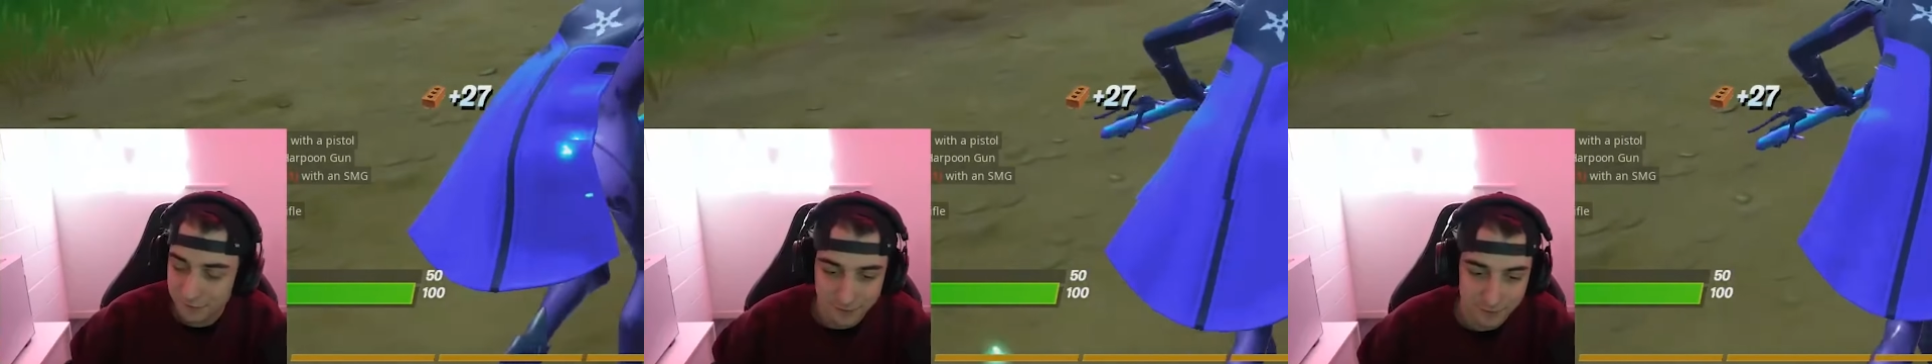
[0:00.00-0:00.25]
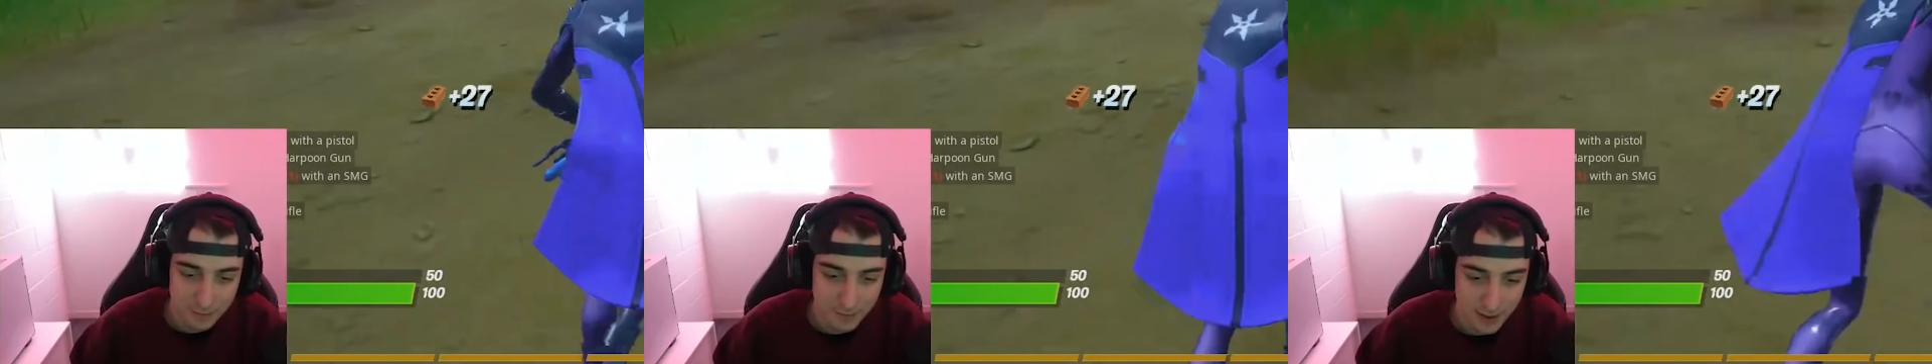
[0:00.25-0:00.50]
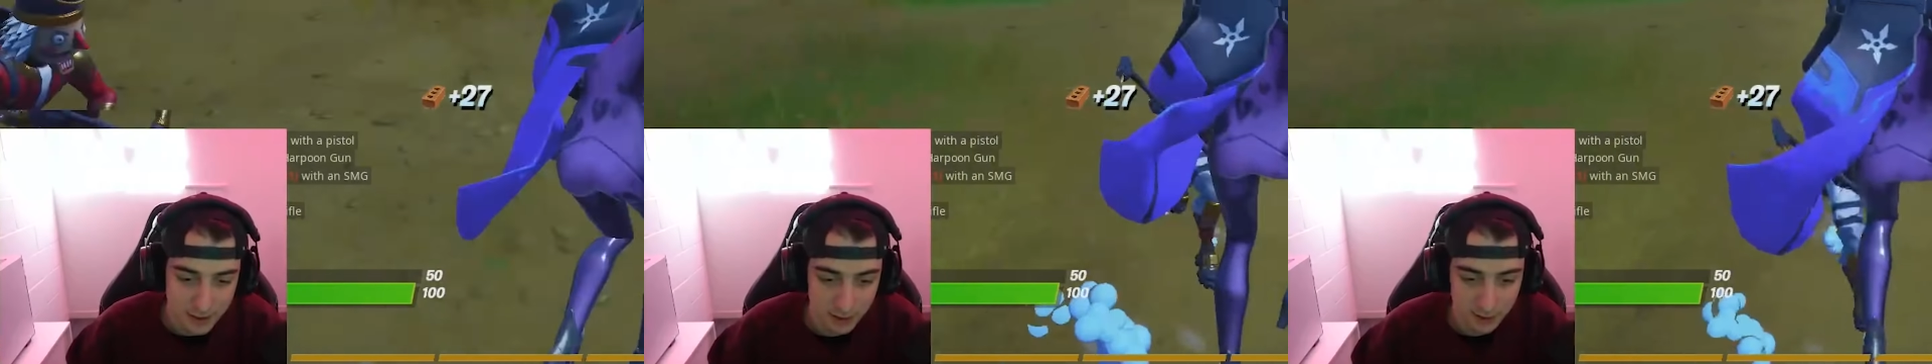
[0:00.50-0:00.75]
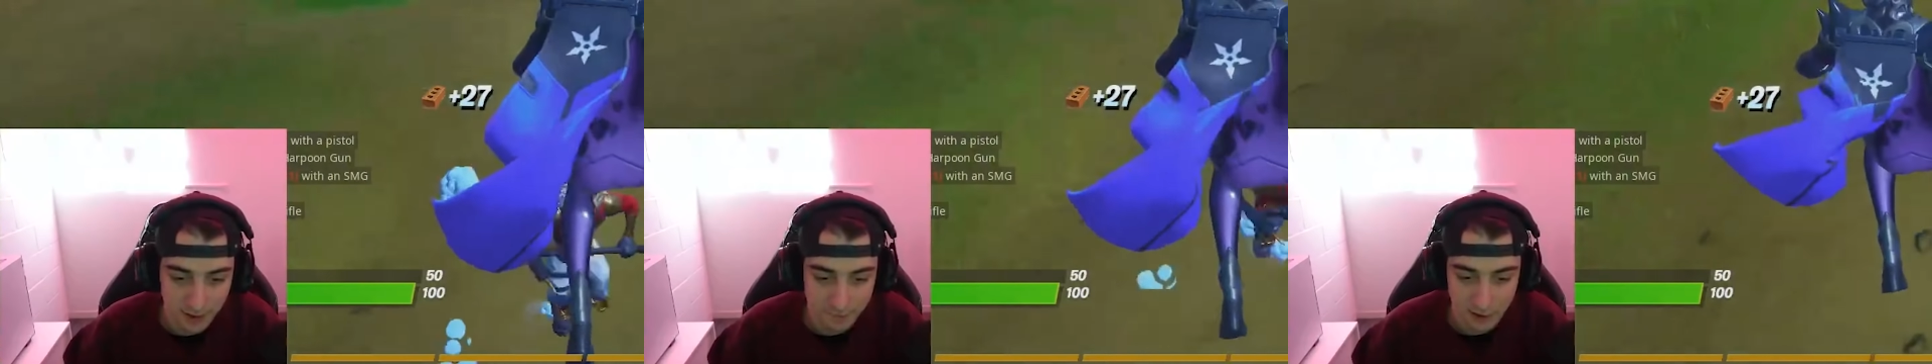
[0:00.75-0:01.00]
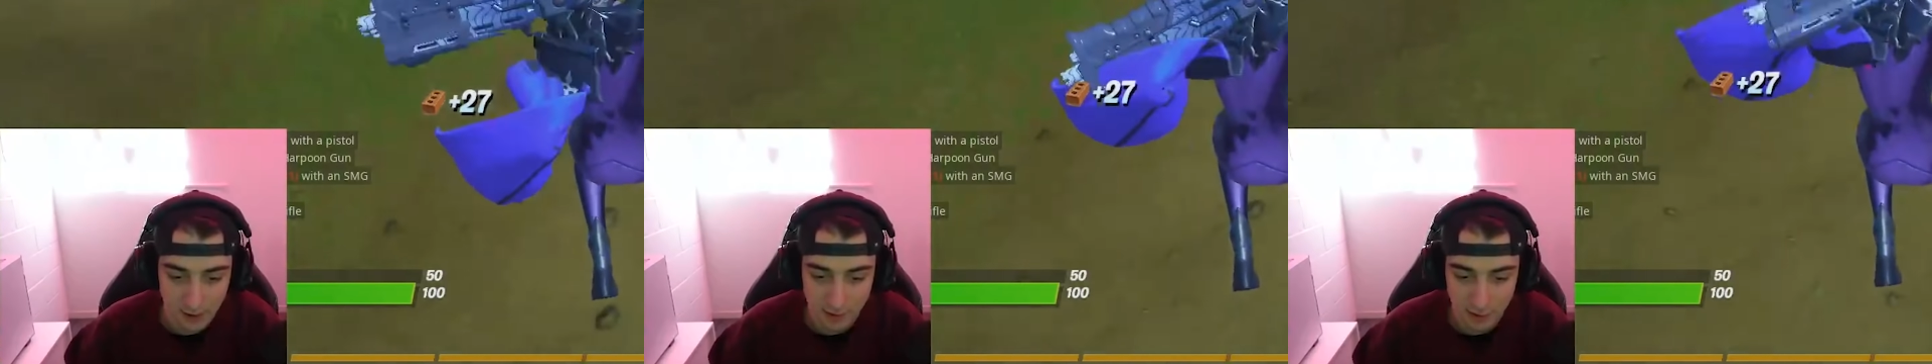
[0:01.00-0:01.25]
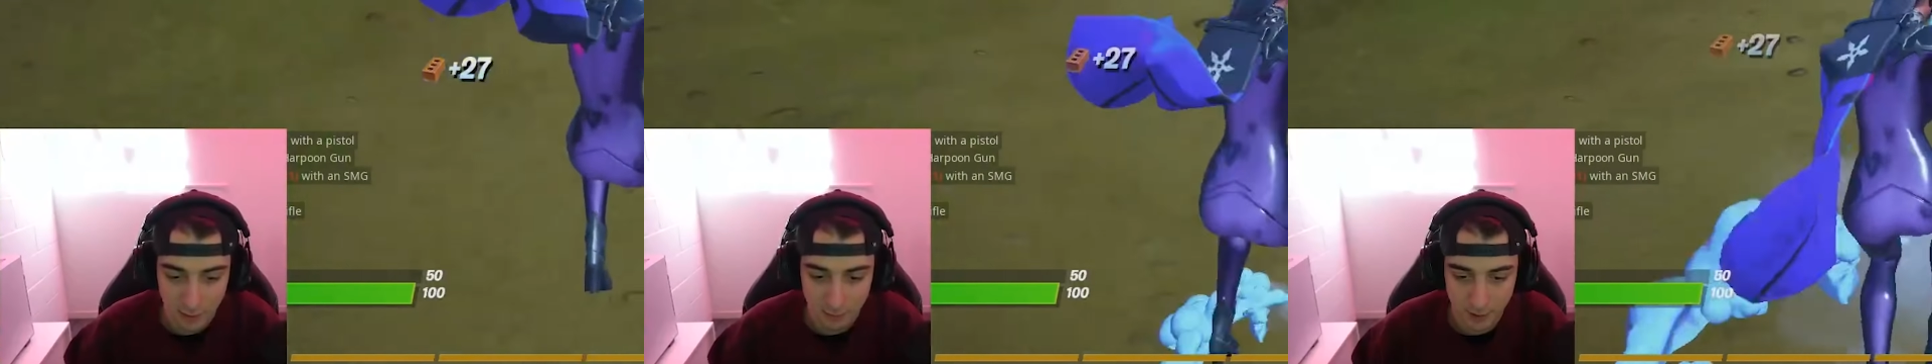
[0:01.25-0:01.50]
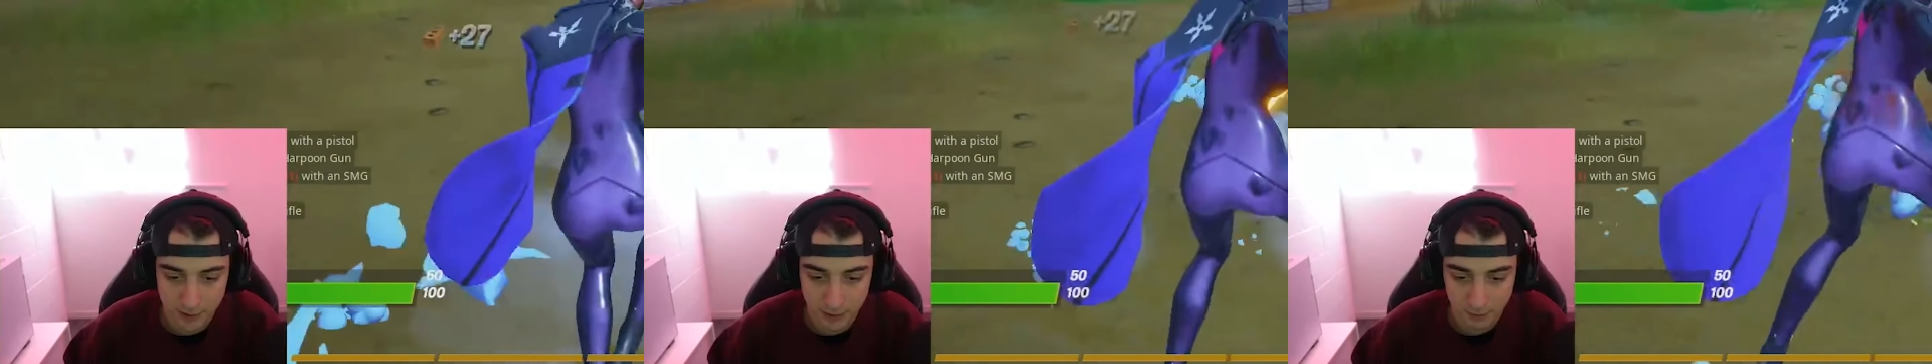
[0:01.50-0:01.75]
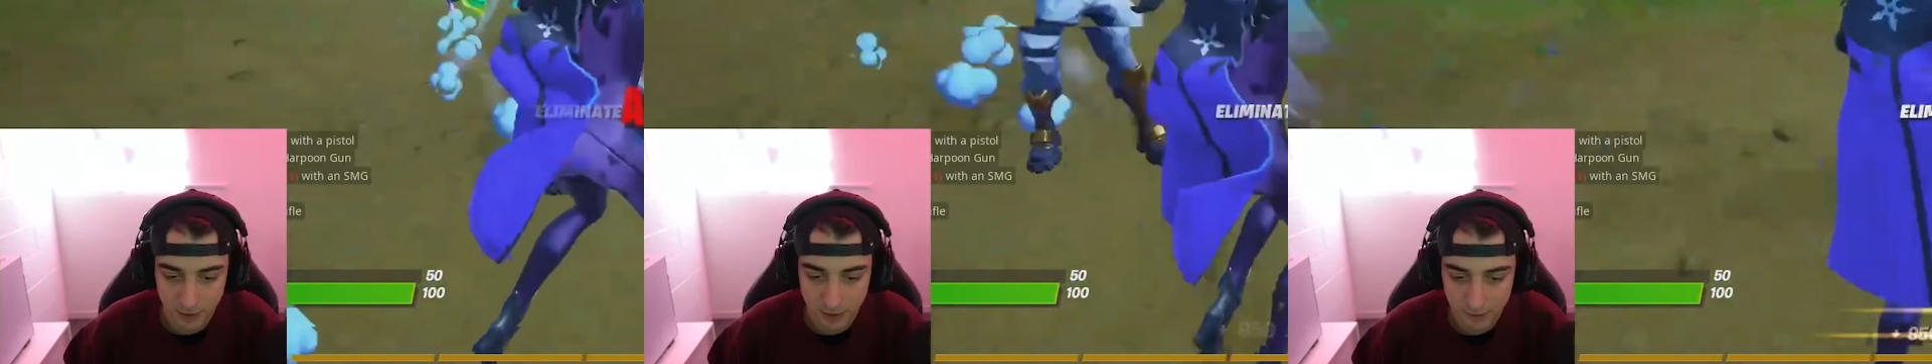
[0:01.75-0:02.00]
fifteen minutes of your life to come in third place.
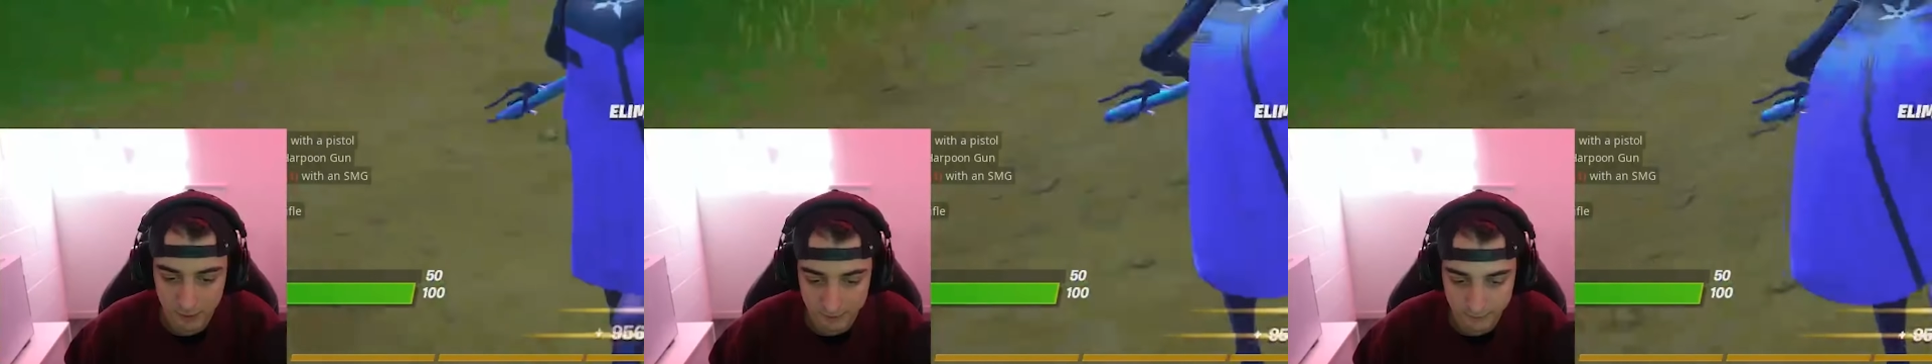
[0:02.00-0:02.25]
It's fine.